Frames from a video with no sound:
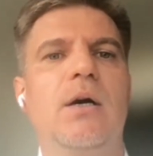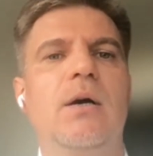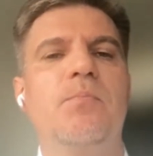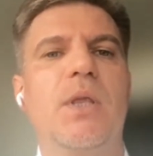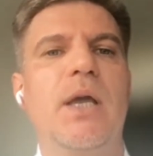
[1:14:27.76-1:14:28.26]

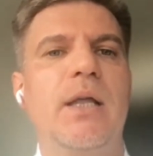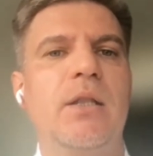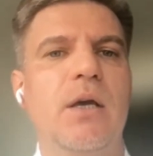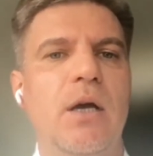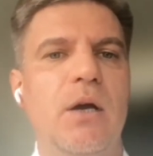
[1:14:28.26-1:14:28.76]

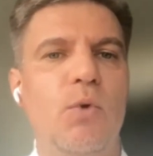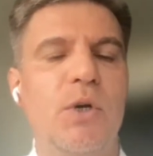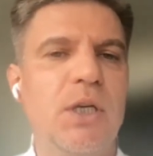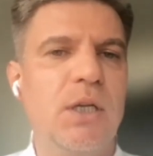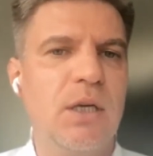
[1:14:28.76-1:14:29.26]
And
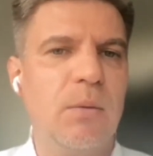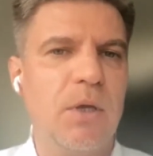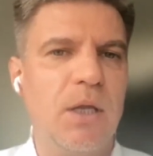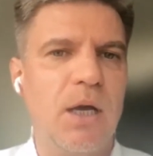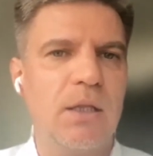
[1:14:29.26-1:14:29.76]
we're seeing
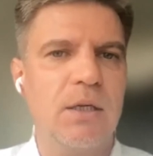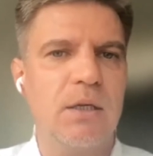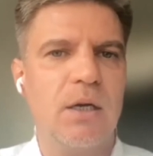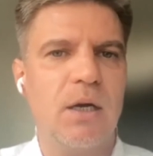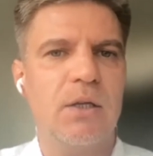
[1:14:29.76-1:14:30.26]
them in
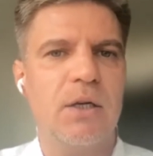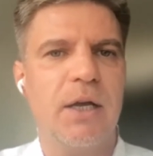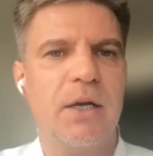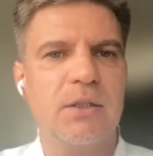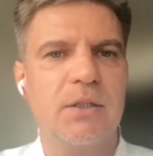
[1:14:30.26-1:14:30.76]
other
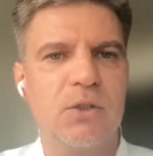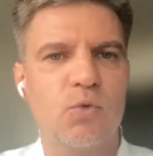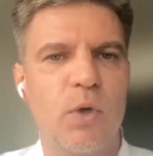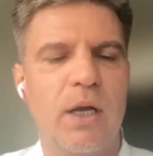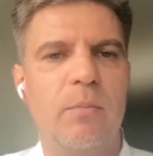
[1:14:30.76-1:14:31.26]
areas
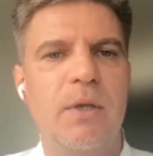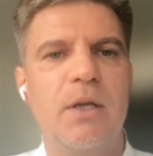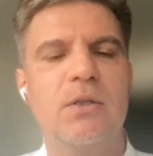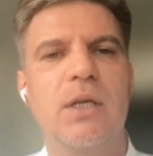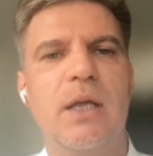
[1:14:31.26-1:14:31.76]
as well,
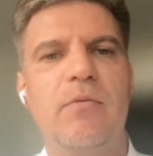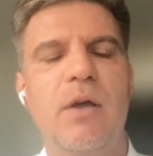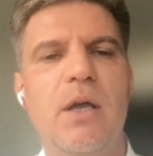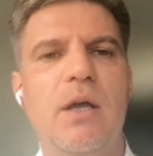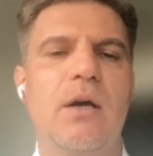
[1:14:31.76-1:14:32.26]
because they